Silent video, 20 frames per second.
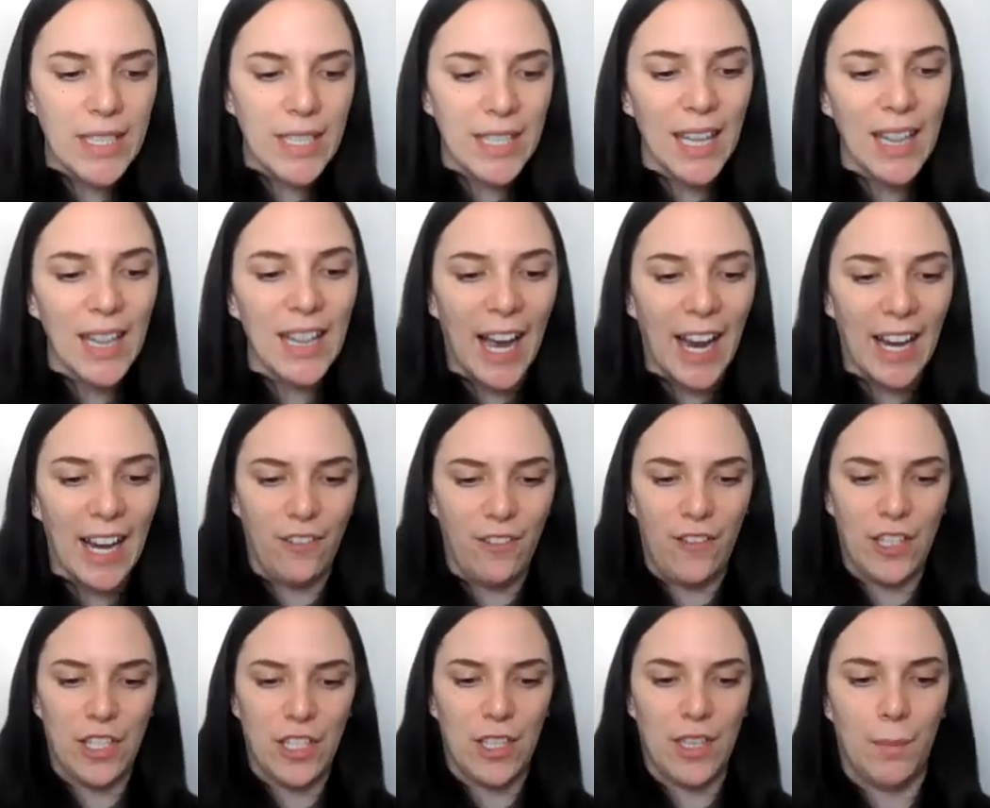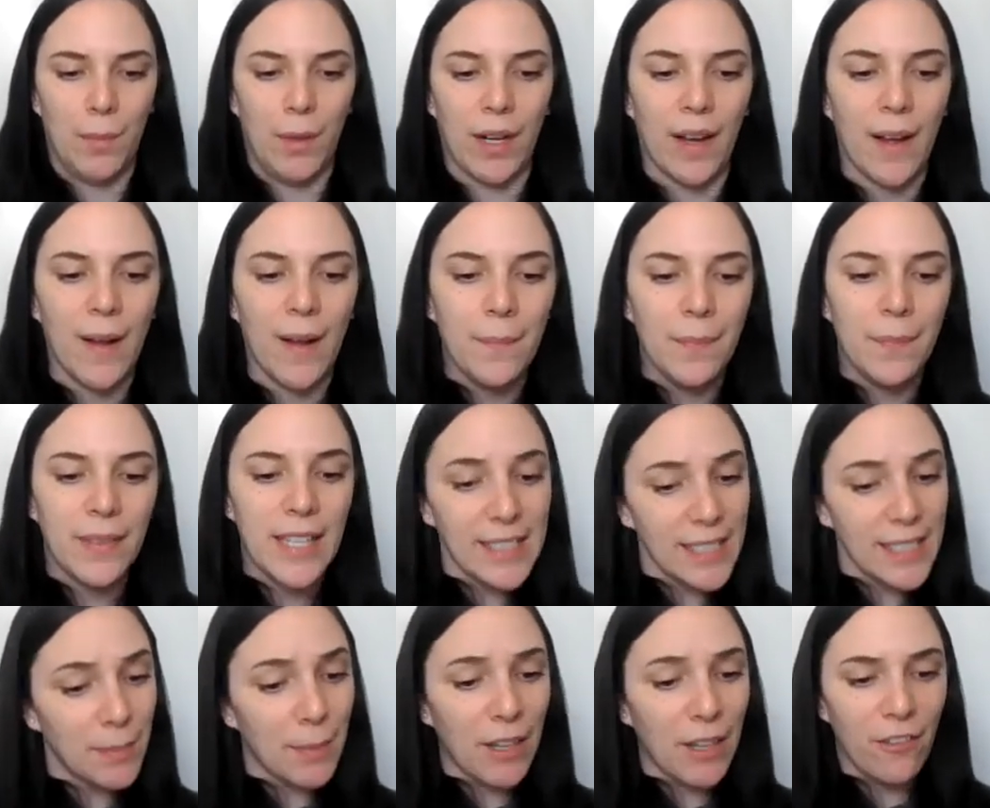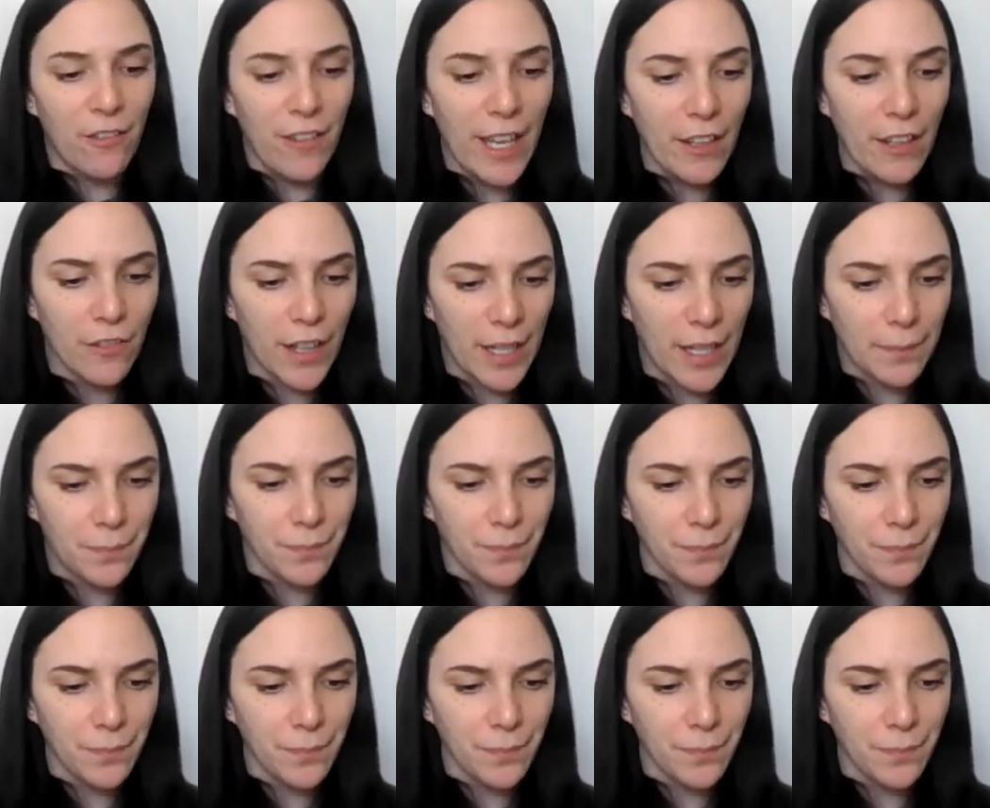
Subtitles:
to the lionfish in the book. "This is my favorite."